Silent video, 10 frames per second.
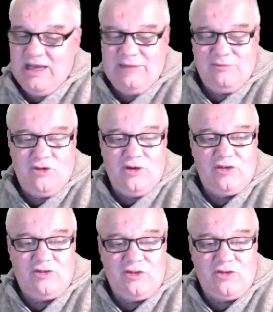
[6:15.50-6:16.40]

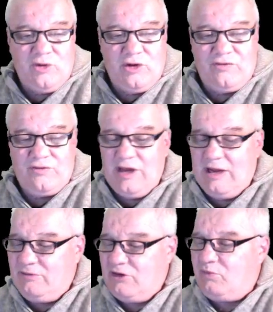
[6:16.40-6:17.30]
tutor to sort of
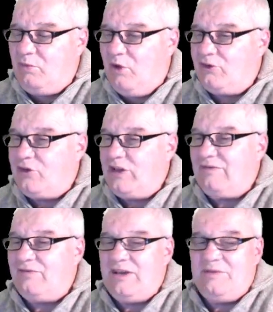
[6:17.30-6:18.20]
respond to
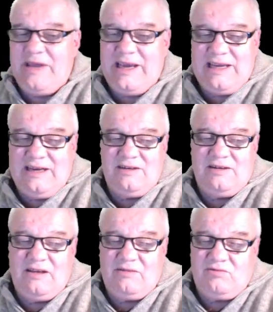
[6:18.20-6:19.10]
that feedback
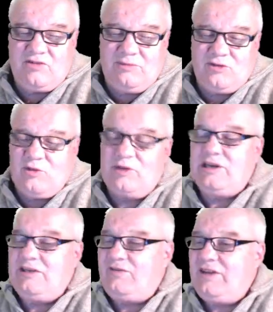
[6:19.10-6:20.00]
and
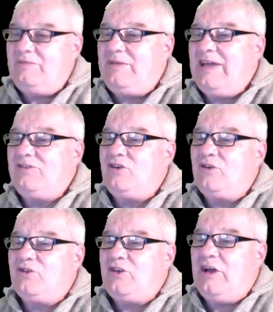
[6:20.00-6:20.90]
subsequently feedback to
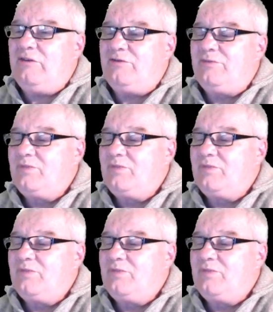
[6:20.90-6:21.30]
yourself.